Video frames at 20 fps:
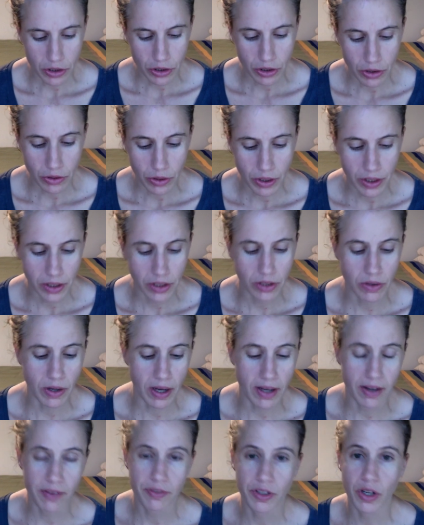You
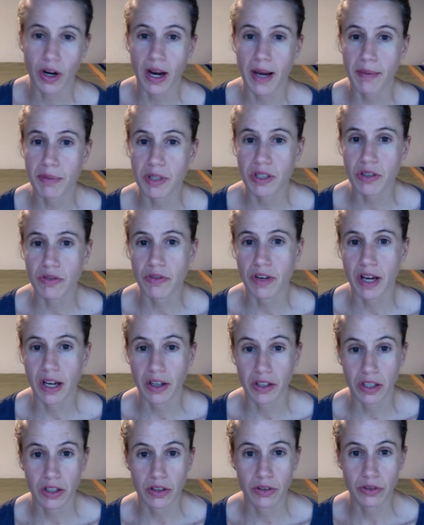have your absolute
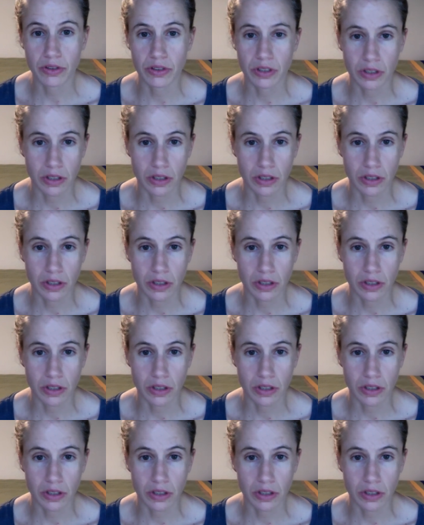values.